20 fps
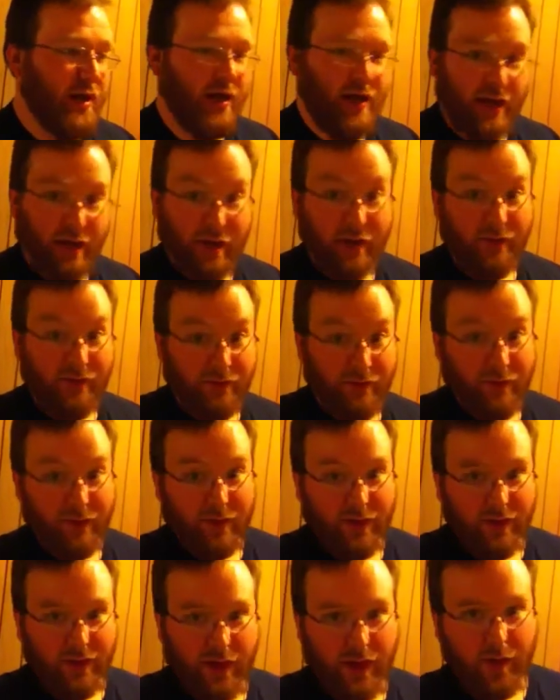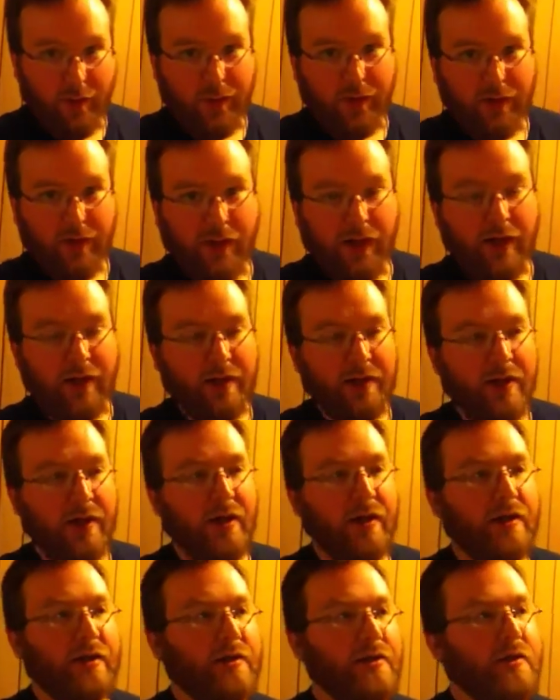if it had happened like
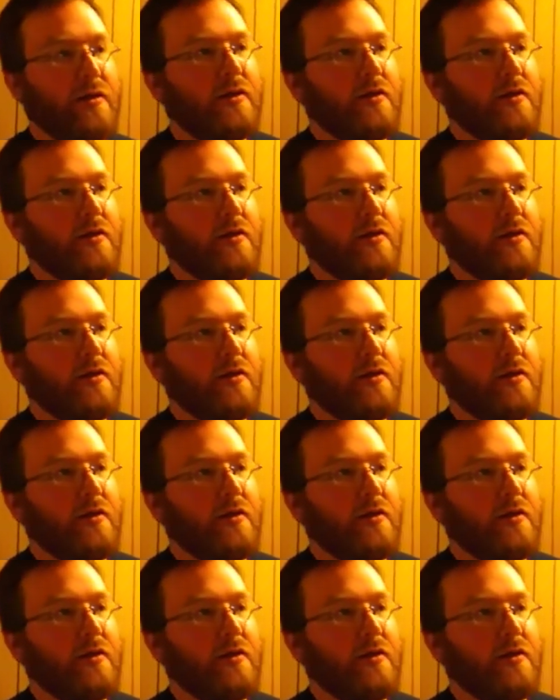that.